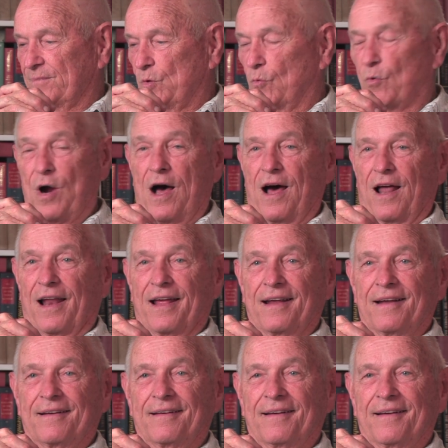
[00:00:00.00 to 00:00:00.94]

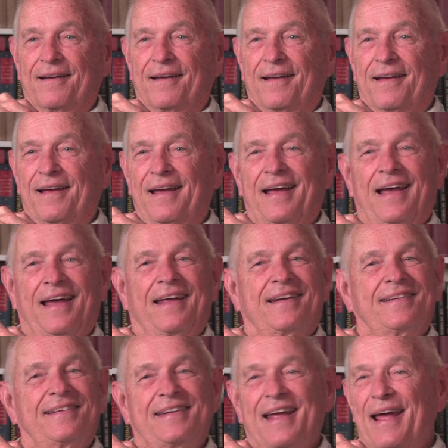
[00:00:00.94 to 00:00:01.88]
Raleigh,
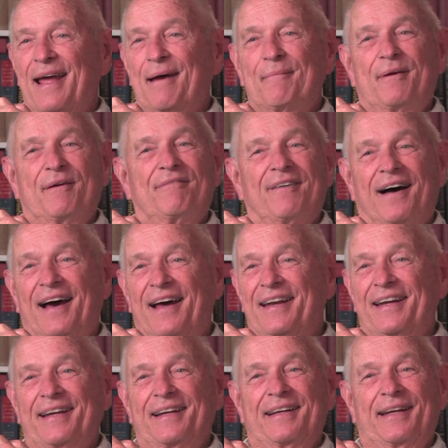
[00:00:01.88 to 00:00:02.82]
and damn if I
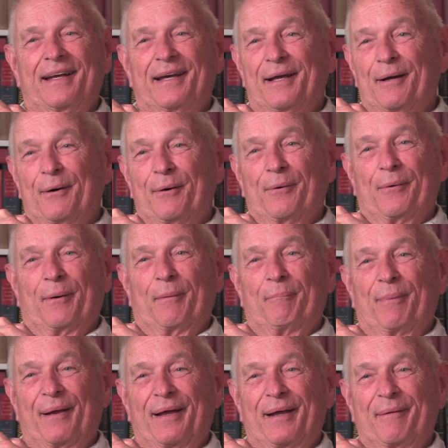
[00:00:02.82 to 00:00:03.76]
didn't get on a
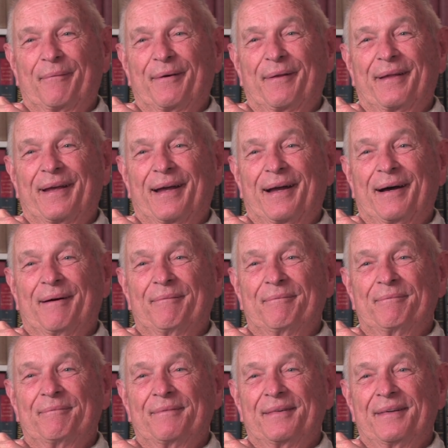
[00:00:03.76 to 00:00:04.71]
plane with him.
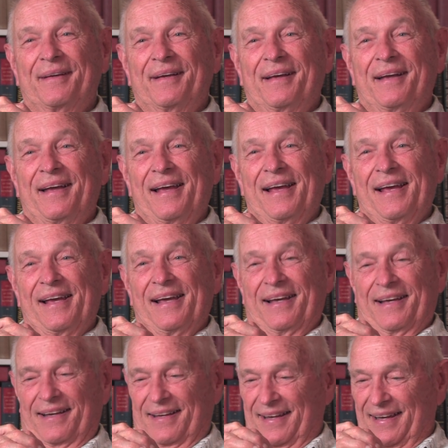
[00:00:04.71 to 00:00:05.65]

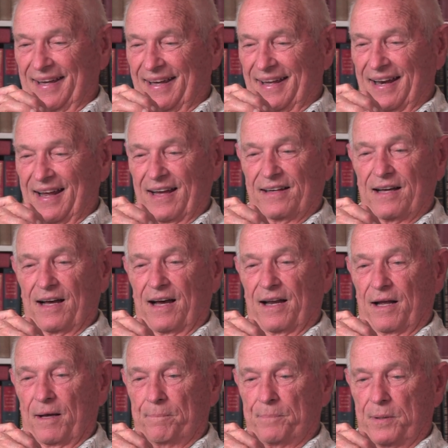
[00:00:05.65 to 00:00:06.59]
And I
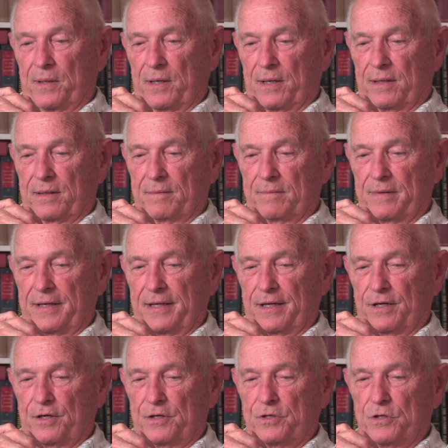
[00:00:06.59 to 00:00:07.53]
got up there and
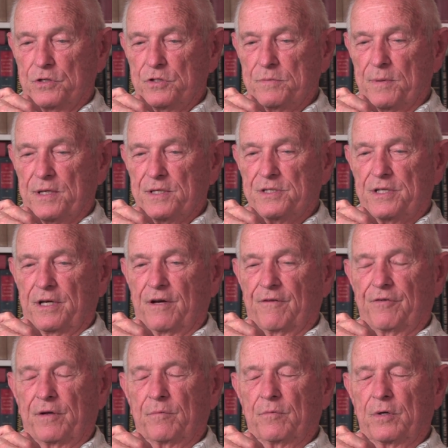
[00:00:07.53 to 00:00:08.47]
introduced
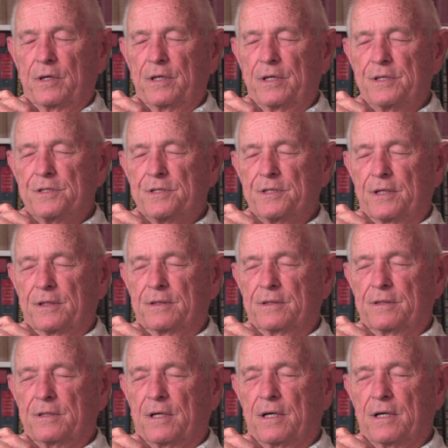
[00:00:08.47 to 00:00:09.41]
myself, and when he
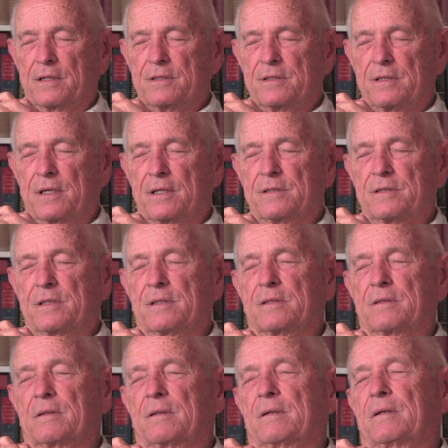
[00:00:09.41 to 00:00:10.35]
said Cox, I
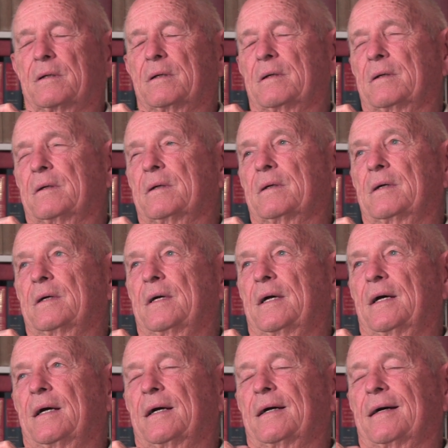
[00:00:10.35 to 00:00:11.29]
says, oh,
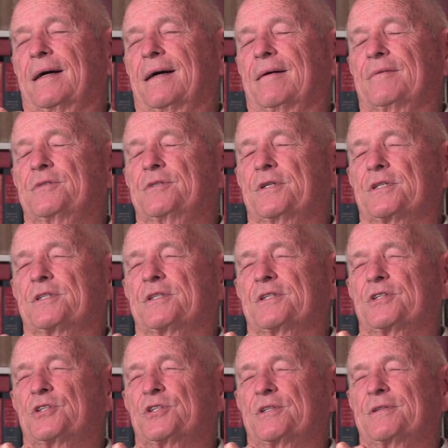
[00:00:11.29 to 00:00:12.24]
I was
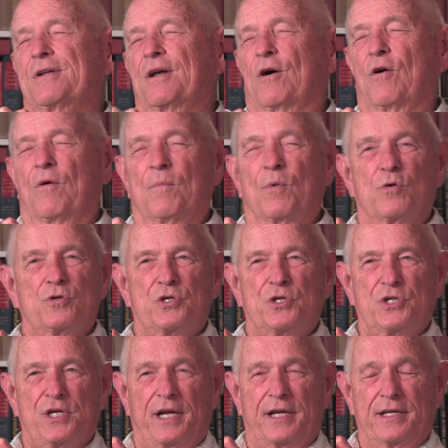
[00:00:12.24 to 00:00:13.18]
just almost
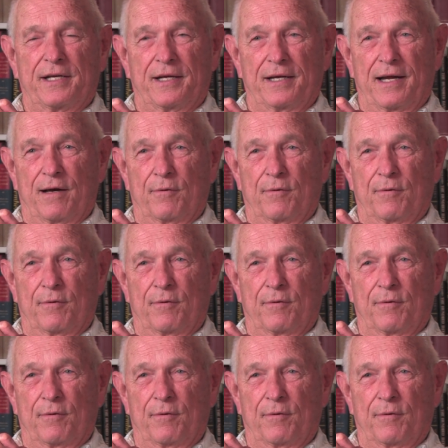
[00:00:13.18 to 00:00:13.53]
shaking.